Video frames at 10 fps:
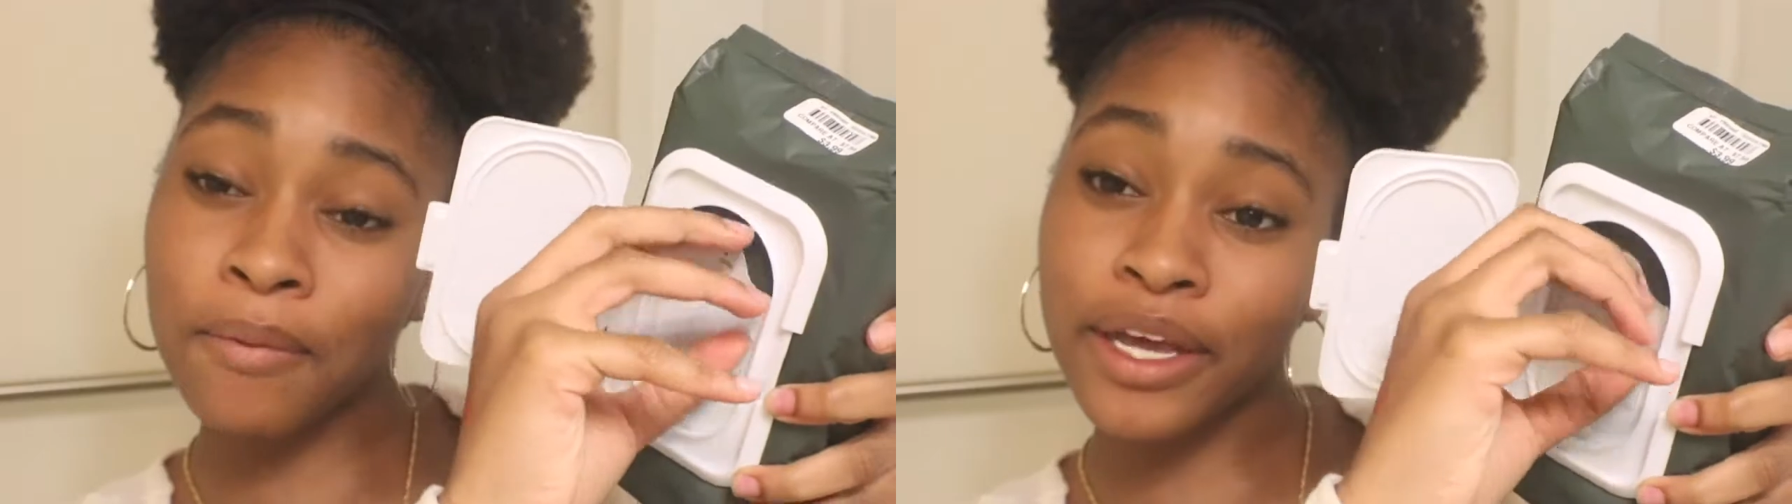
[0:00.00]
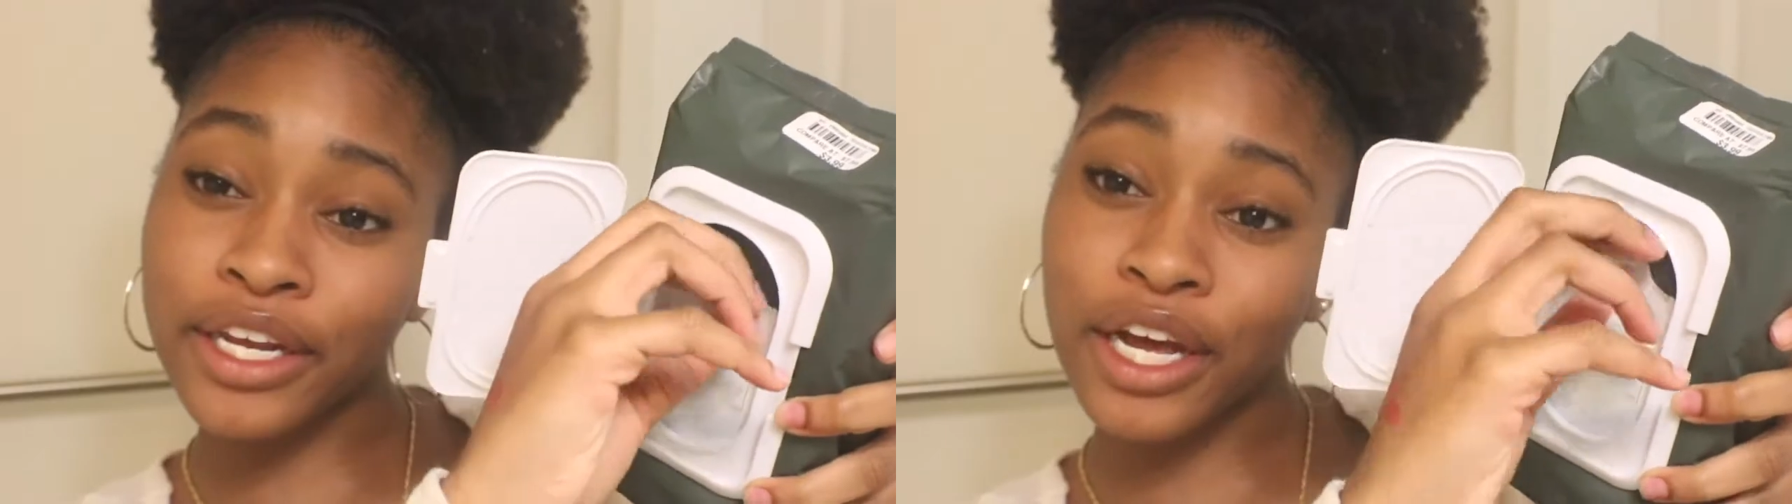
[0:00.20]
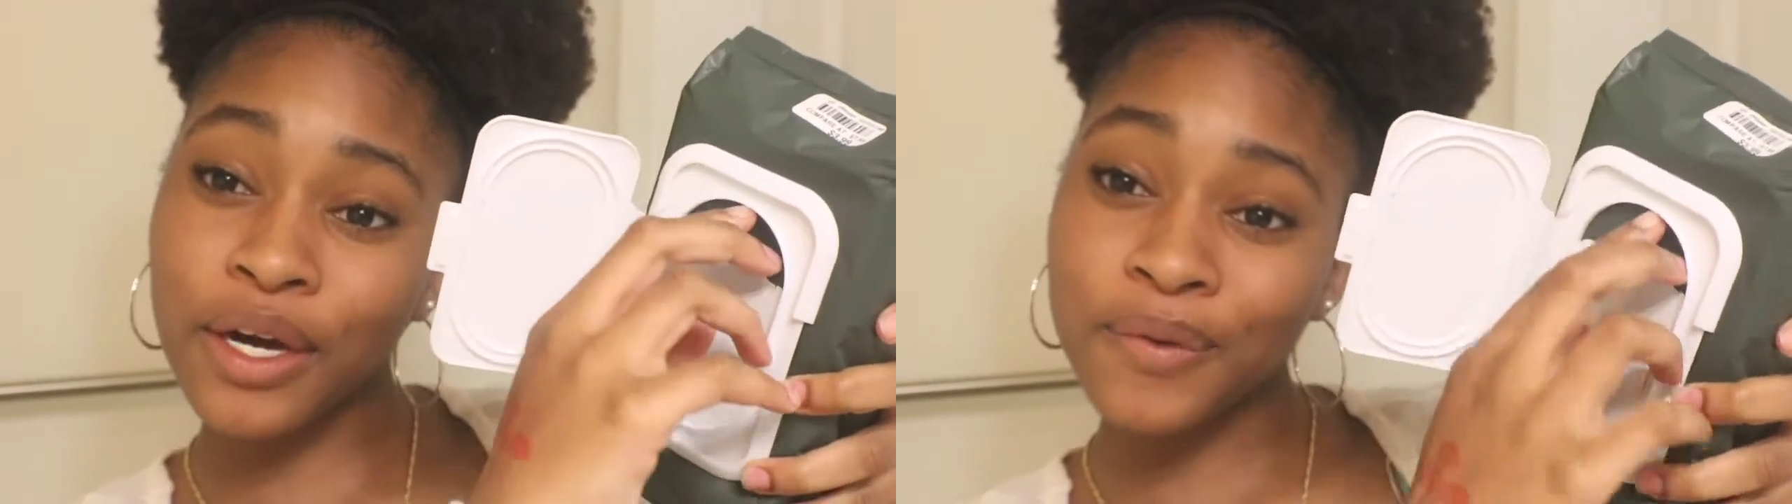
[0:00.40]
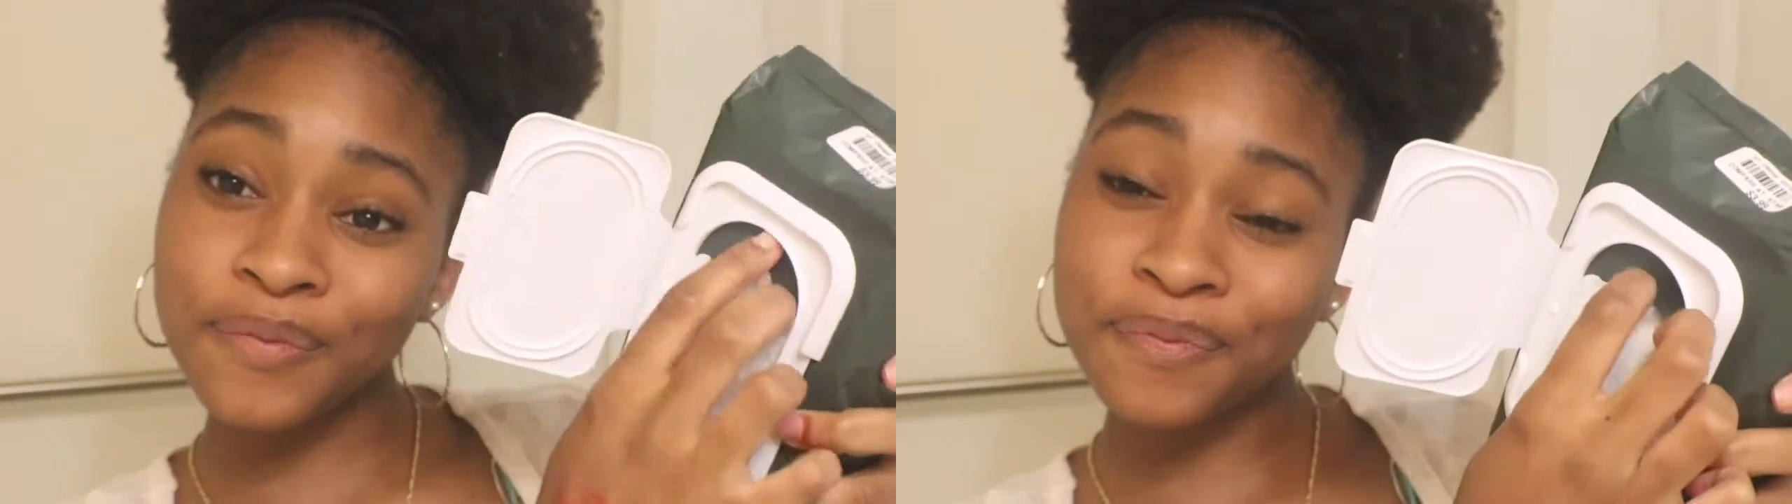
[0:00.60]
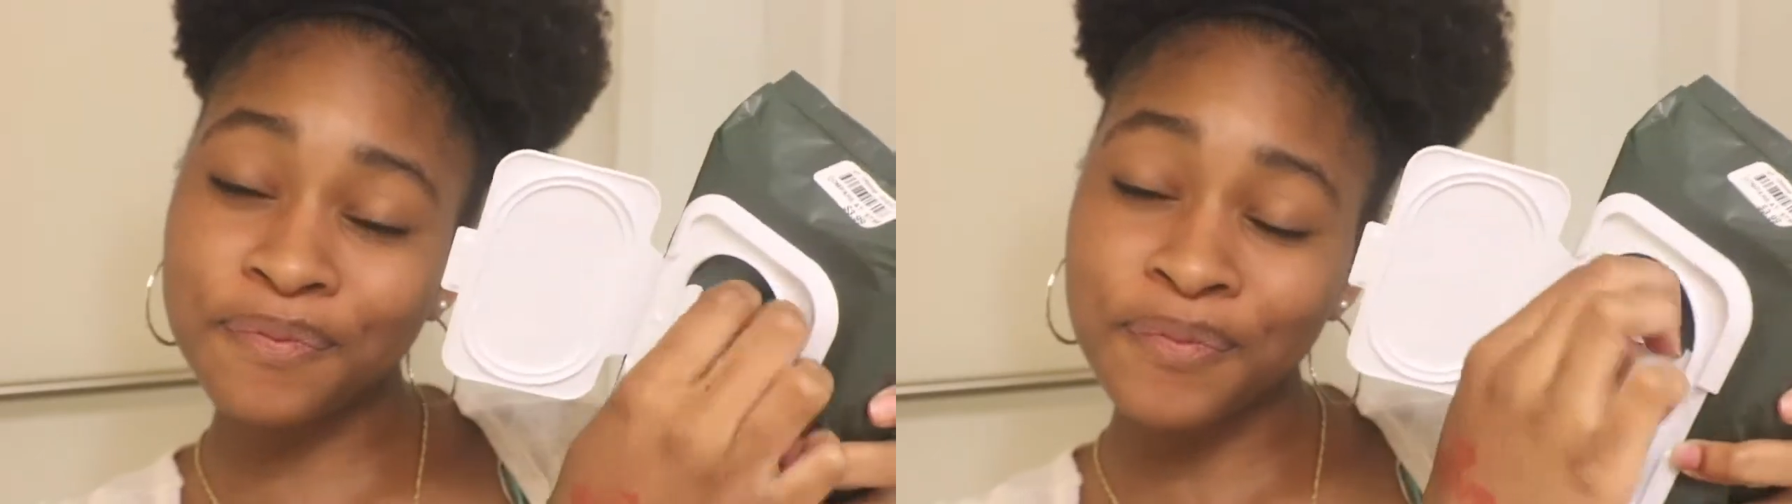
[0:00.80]
but you know,
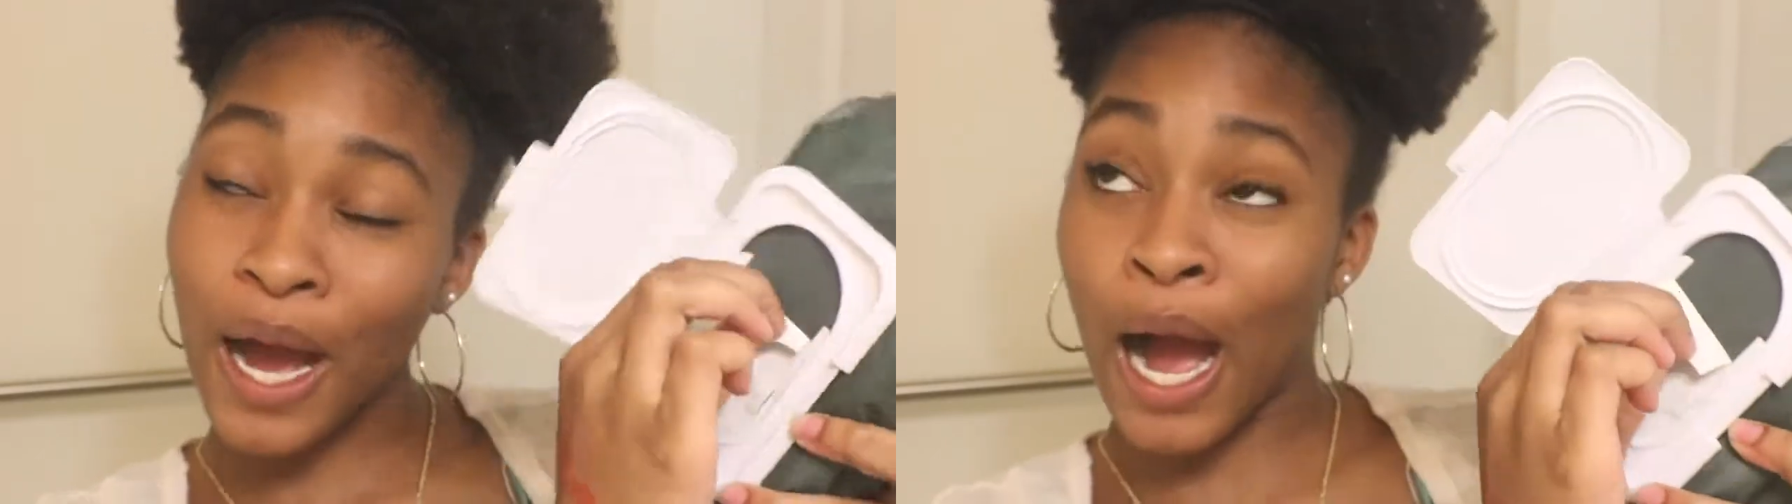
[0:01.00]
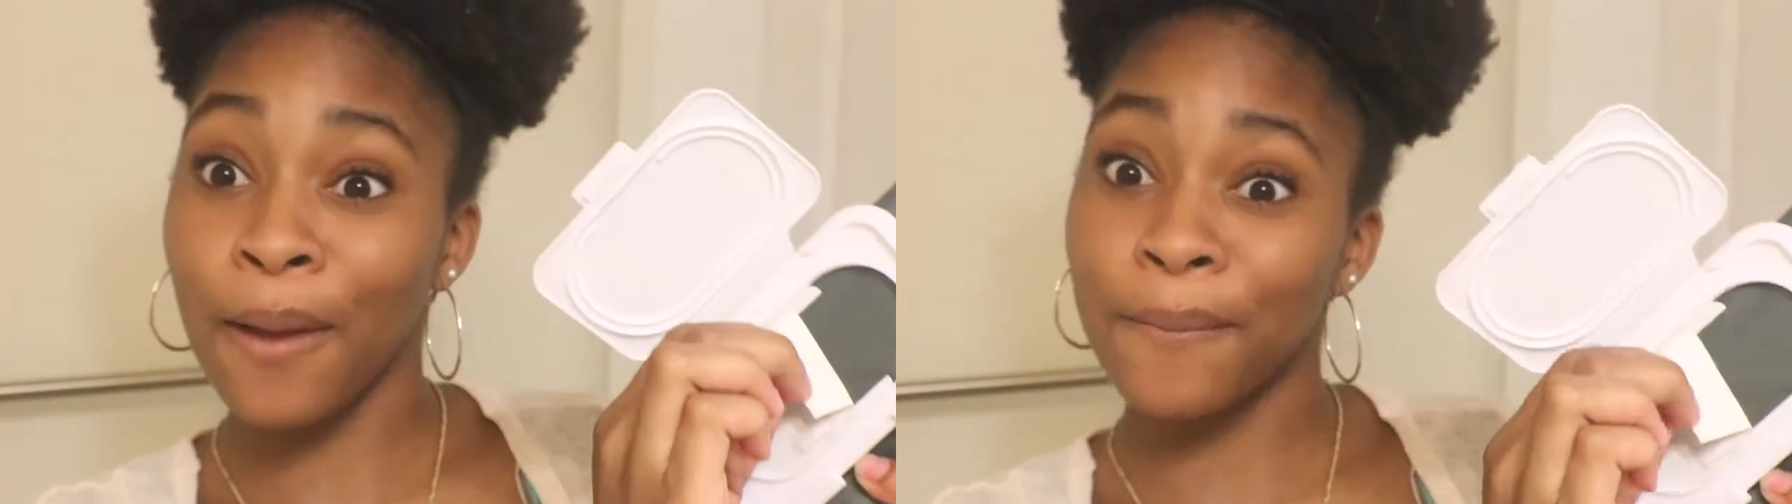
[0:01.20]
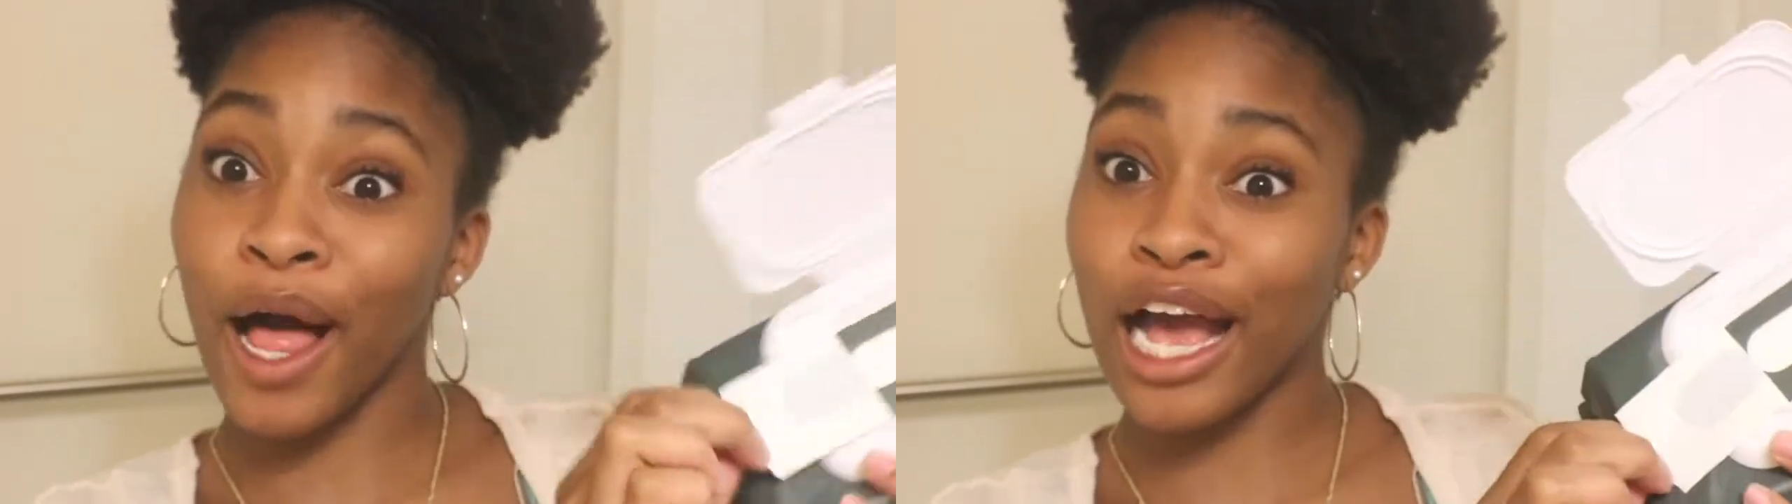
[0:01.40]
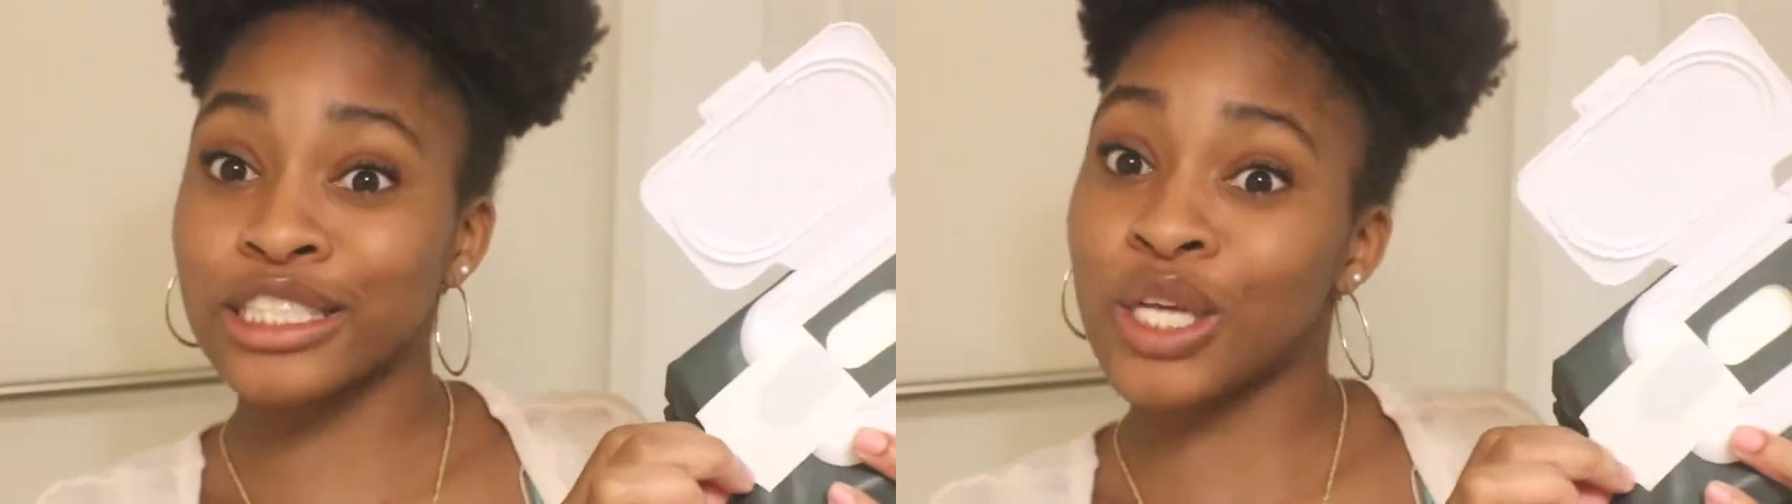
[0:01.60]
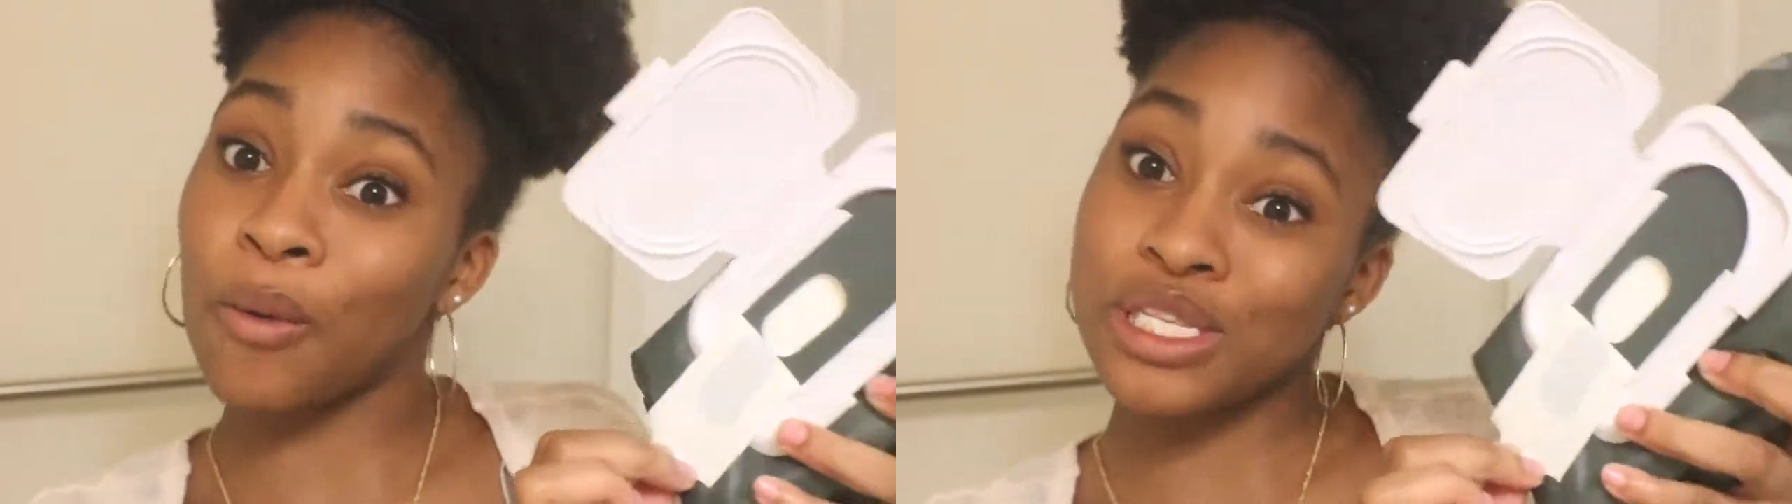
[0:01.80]
mine's
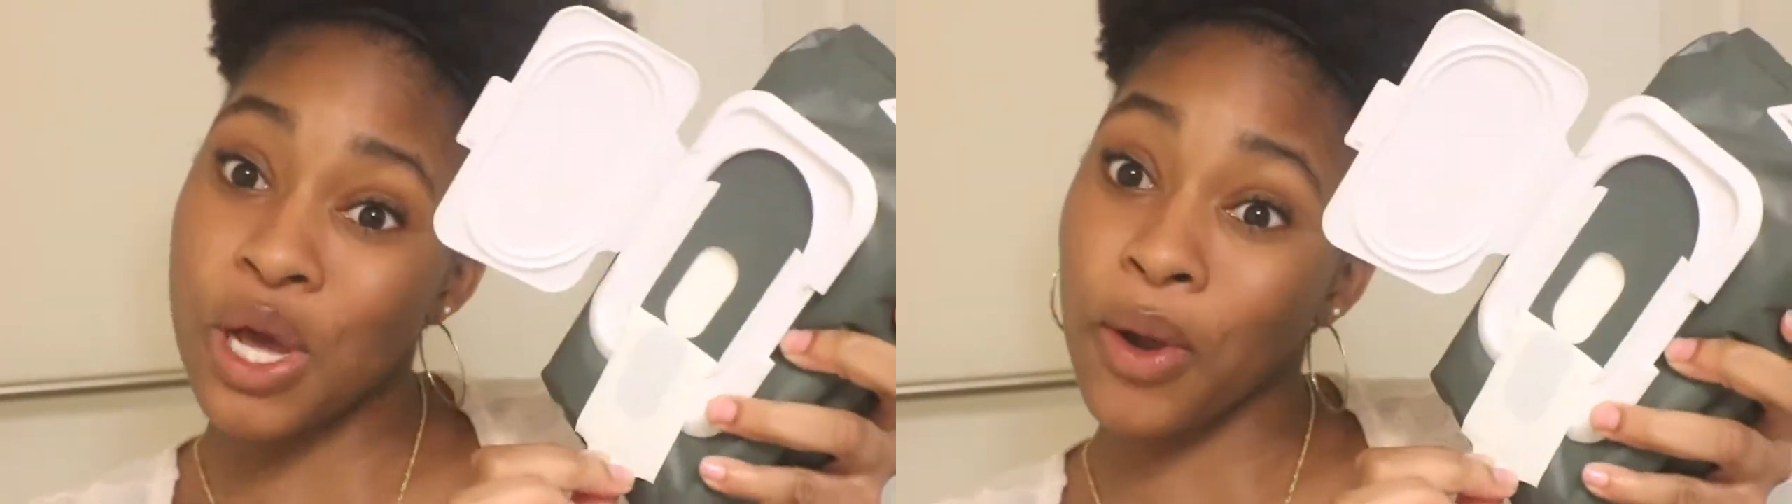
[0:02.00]
black, so it's